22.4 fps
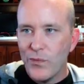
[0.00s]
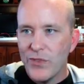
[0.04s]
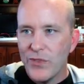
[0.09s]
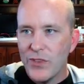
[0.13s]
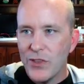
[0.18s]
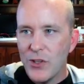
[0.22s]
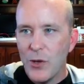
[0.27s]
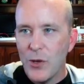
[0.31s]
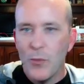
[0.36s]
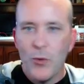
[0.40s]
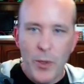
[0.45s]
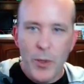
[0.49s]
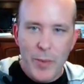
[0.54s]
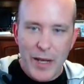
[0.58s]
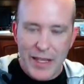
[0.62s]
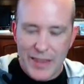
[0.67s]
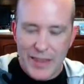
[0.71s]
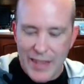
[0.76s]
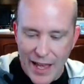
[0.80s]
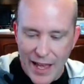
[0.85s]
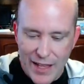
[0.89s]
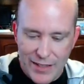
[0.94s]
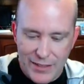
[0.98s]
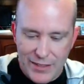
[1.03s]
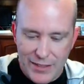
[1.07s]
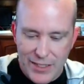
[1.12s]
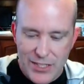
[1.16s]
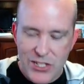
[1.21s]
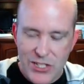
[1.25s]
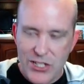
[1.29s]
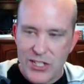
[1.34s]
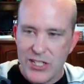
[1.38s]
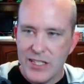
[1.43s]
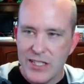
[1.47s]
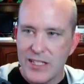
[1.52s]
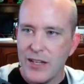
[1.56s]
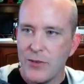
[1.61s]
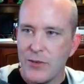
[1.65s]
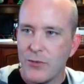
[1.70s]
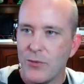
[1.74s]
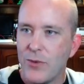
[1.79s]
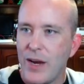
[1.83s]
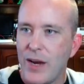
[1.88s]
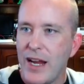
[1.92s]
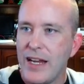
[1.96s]
No more about that. Let's just get
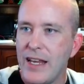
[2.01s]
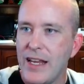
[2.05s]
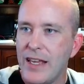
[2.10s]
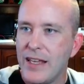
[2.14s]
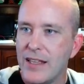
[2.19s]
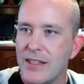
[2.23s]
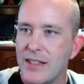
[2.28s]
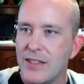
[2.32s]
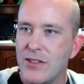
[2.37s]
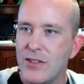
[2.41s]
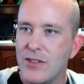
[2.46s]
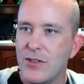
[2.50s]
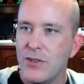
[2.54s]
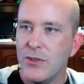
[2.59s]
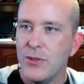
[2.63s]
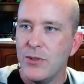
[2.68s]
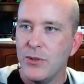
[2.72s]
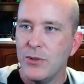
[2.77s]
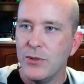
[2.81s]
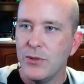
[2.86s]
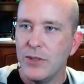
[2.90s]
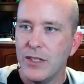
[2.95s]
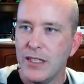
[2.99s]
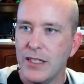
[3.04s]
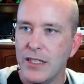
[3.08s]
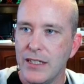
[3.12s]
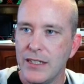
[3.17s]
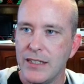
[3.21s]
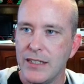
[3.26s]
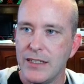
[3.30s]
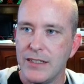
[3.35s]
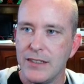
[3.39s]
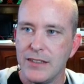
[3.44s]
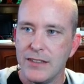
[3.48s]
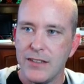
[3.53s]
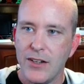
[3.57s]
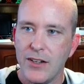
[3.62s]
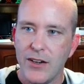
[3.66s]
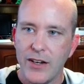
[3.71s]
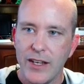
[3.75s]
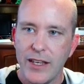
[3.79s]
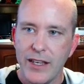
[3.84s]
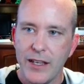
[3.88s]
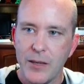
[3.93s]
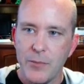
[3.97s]
right into
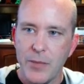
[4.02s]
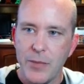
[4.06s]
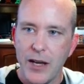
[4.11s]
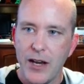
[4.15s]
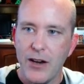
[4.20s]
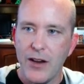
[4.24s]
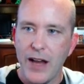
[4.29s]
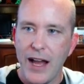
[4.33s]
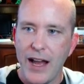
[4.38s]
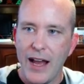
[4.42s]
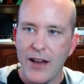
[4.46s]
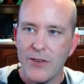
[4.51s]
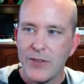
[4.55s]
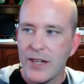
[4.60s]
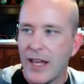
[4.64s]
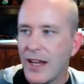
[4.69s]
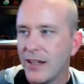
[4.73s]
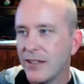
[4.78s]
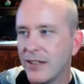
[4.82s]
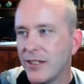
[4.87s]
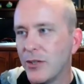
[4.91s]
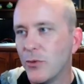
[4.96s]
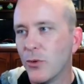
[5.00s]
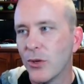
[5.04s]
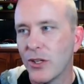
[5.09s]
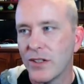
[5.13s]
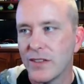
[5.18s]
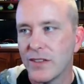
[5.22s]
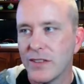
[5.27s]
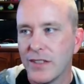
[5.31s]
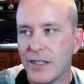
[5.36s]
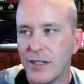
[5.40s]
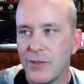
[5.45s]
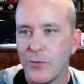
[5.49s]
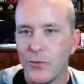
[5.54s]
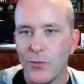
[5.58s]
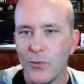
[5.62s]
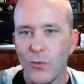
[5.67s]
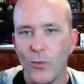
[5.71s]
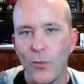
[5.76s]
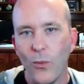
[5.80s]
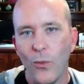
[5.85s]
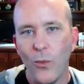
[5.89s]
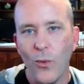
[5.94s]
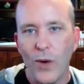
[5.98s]
talking about how Natalie works
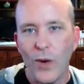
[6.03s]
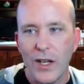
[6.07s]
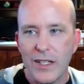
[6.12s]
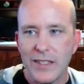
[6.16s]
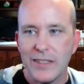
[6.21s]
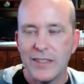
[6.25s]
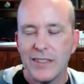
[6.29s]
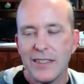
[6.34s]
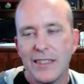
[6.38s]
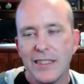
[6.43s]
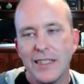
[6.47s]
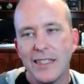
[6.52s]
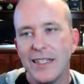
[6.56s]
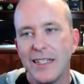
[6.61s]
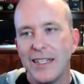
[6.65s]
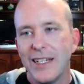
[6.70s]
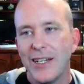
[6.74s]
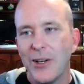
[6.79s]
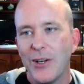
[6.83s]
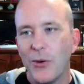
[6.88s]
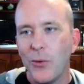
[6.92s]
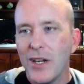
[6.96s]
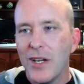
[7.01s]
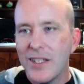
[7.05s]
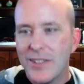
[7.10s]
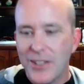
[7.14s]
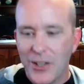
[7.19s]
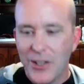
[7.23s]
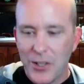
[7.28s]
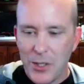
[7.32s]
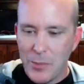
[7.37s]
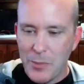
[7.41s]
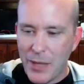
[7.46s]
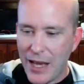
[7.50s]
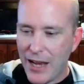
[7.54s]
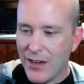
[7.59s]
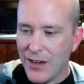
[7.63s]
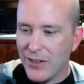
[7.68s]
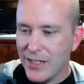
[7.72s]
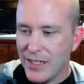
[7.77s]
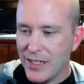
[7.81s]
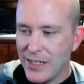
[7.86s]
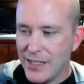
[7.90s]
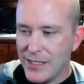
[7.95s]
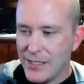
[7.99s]
and what it's all
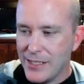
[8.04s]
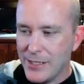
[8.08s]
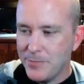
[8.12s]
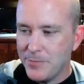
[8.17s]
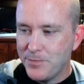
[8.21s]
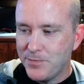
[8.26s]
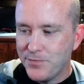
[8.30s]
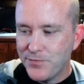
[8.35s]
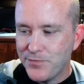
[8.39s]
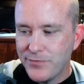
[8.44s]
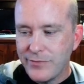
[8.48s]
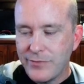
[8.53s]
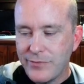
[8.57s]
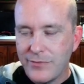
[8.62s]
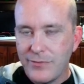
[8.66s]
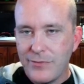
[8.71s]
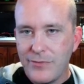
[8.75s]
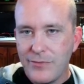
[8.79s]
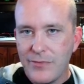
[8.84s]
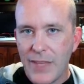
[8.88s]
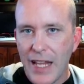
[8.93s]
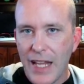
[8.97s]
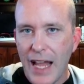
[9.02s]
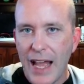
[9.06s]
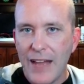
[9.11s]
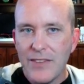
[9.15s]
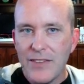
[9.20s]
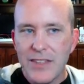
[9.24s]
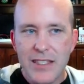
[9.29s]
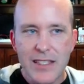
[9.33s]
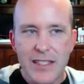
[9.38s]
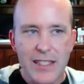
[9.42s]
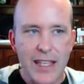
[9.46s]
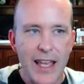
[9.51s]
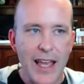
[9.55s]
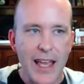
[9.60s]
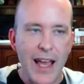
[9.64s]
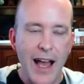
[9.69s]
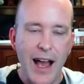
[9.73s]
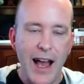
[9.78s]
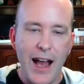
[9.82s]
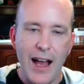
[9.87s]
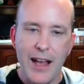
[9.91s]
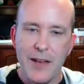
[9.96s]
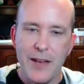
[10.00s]
about. I have to say,
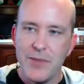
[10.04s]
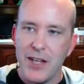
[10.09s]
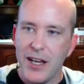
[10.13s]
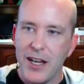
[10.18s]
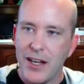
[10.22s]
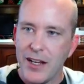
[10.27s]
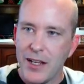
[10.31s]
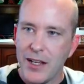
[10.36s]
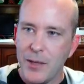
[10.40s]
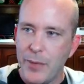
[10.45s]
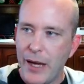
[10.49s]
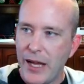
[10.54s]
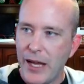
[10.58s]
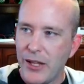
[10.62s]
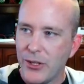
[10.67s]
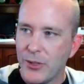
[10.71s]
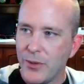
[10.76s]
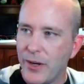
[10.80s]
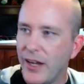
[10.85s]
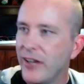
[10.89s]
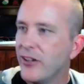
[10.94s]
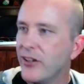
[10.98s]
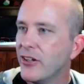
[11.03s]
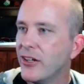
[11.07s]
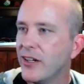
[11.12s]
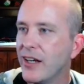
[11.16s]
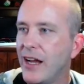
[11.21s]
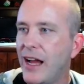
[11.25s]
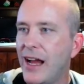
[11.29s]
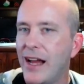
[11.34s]
I am not a compiler writer.